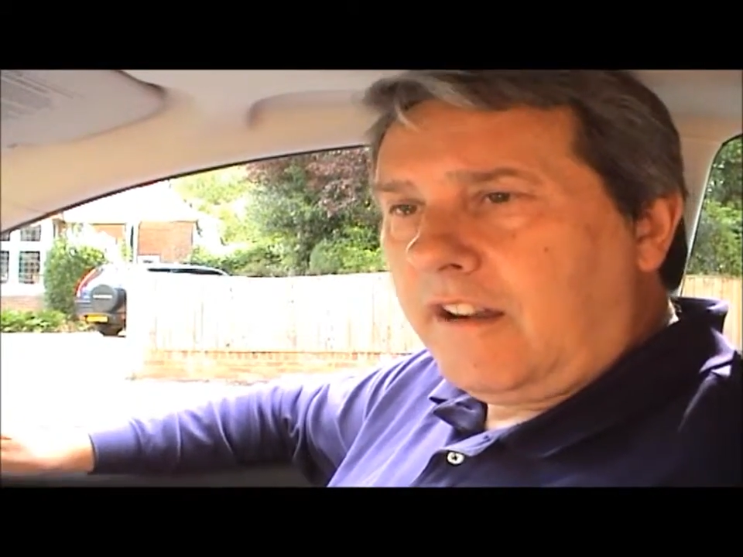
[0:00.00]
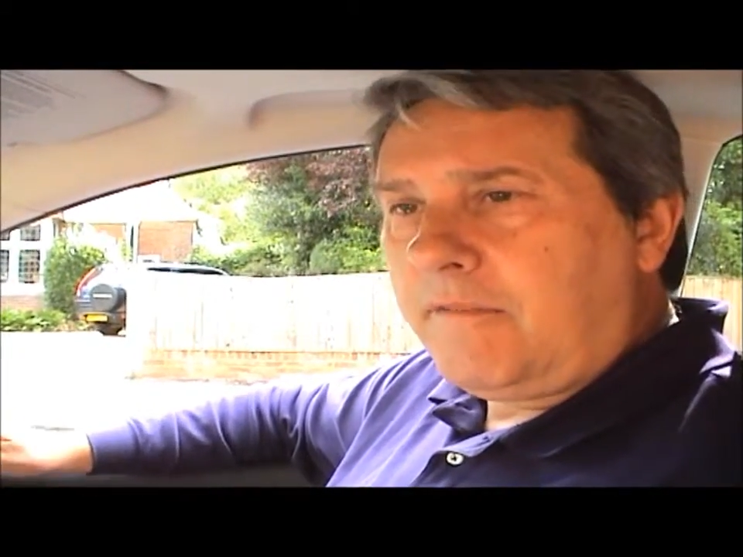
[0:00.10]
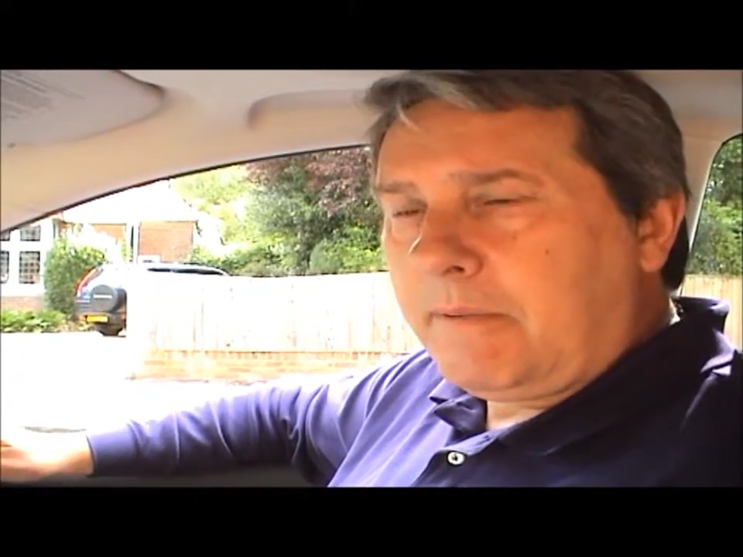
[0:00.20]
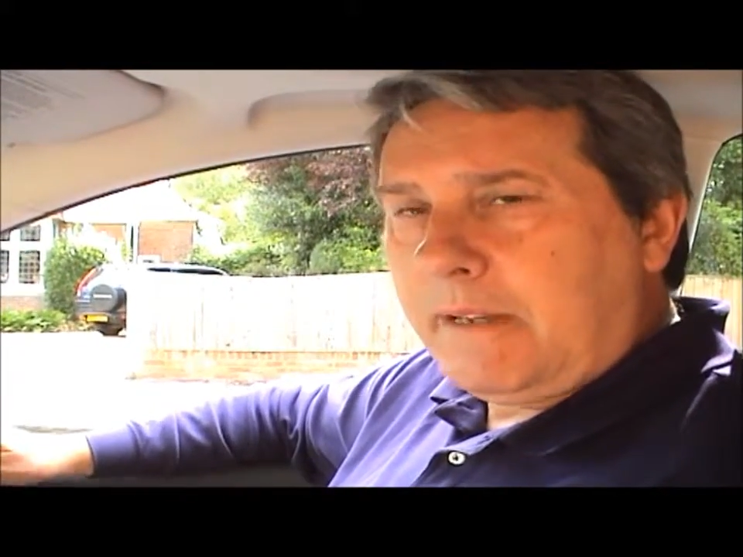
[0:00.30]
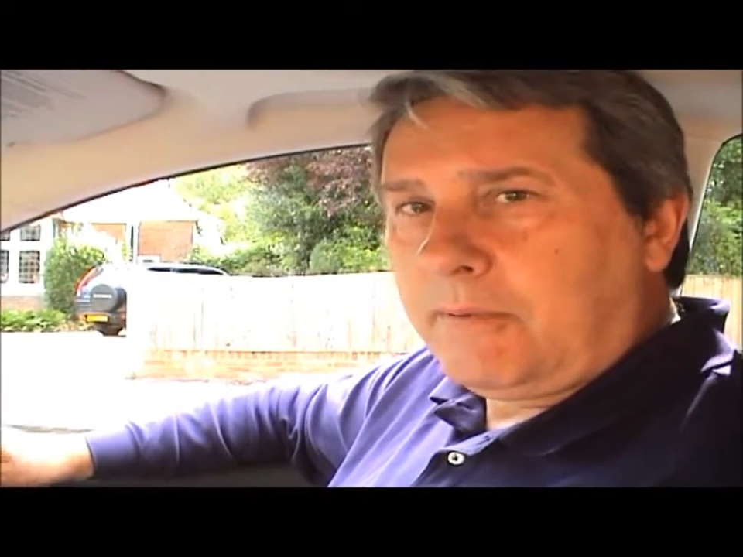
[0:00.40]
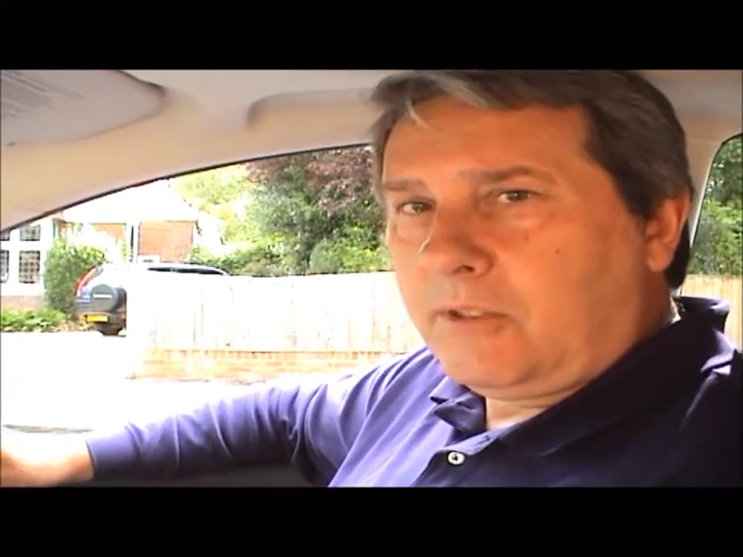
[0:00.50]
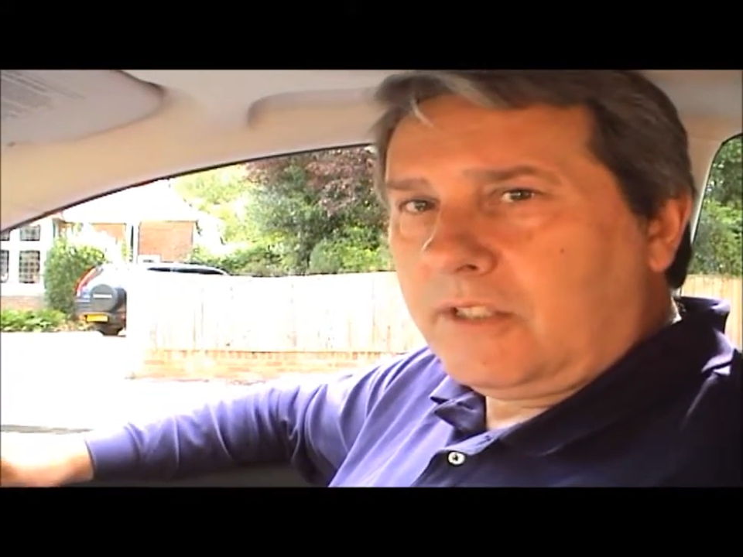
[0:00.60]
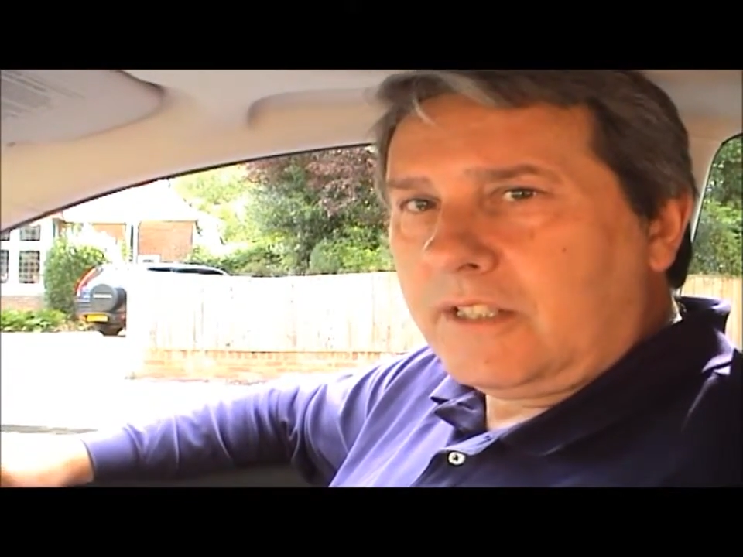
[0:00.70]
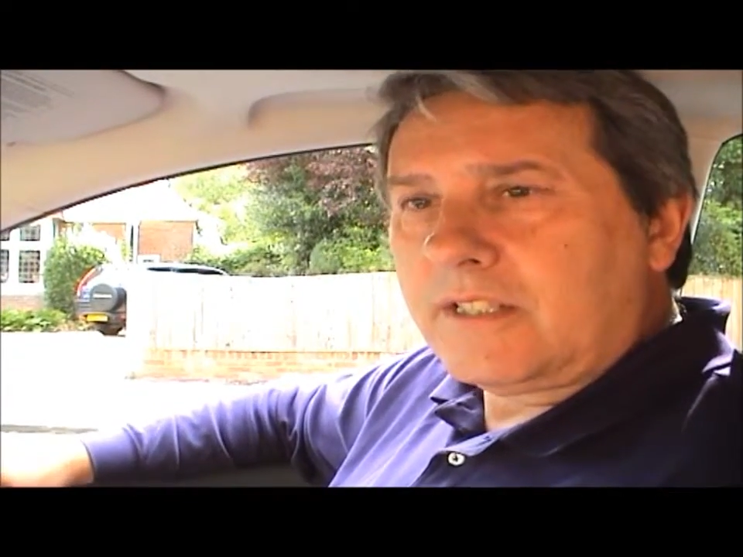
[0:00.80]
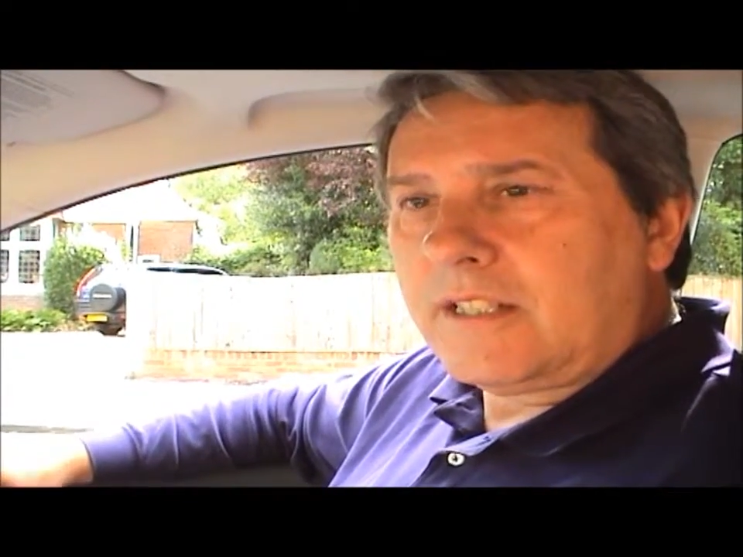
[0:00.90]
of people
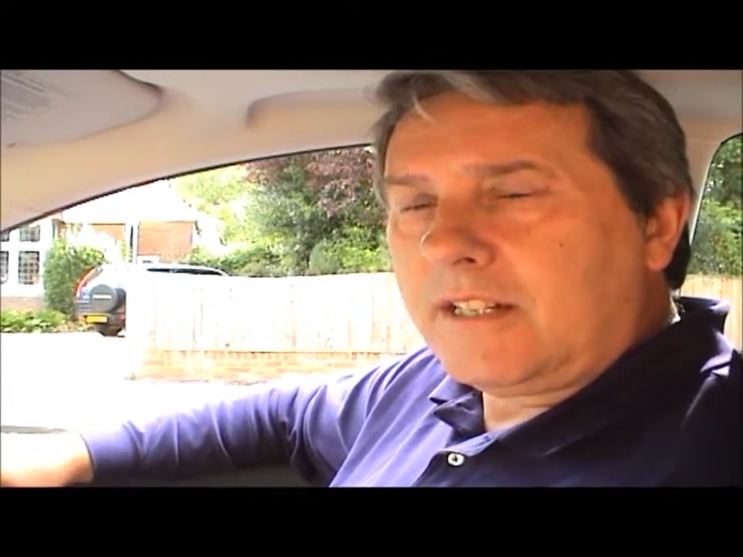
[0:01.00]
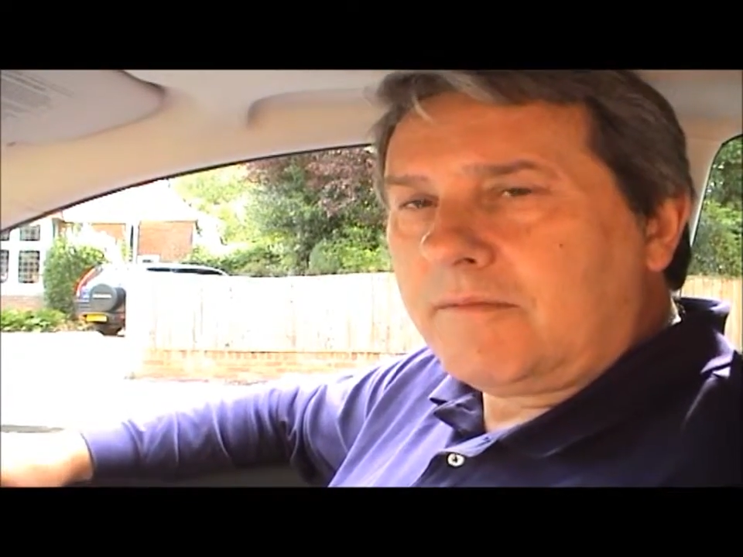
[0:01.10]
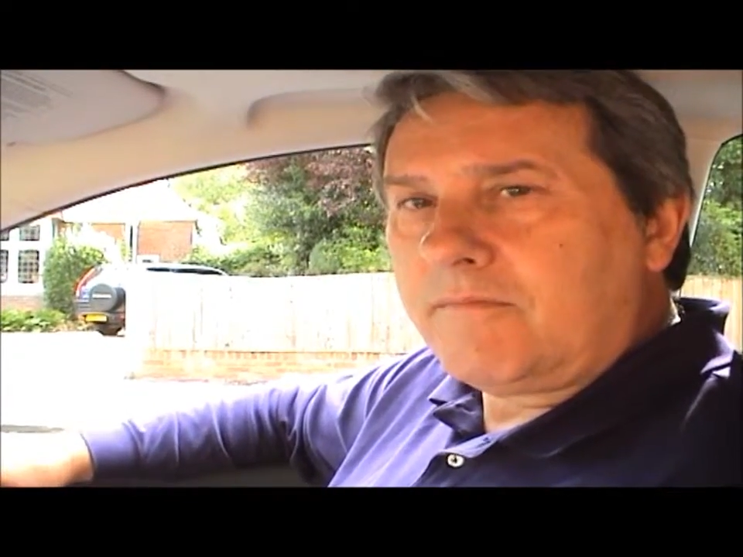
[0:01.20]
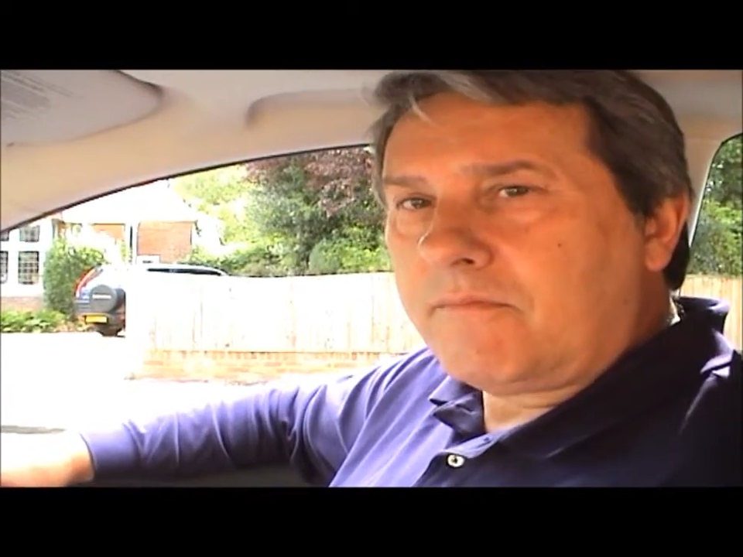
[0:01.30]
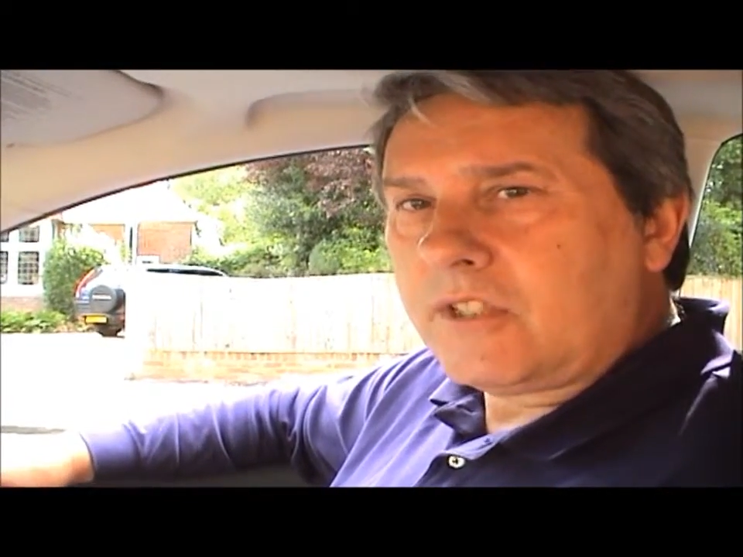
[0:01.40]
that